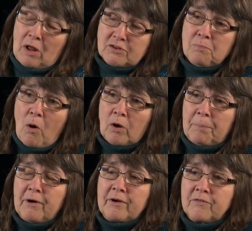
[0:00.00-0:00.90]
a smaller
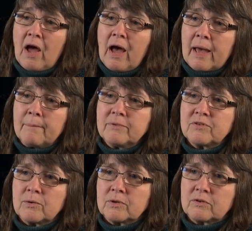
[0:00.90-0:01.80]
period of time,
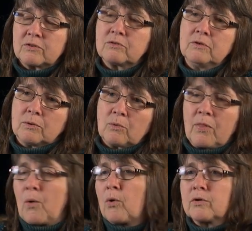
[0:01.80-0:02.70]
so it's
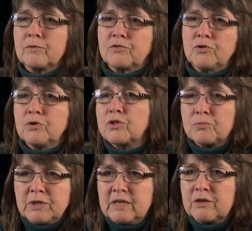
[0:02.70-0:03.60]
on the order of 2 to
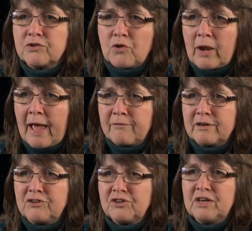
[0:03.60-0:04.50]
3 years on
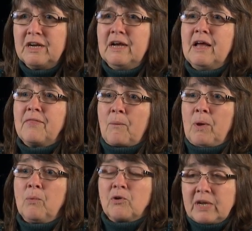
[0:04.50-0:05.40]
average, that
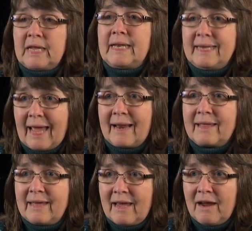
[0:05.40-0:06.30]
we will need
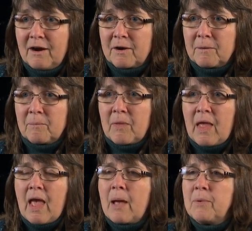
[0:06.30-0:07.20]
daily care.
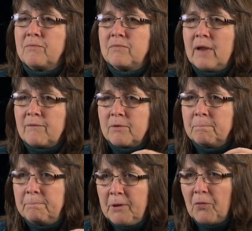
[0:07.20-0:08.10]
And we've never
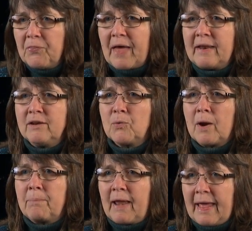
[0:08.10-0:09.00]
built that into
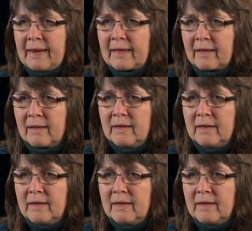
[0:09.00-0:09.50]
our planning.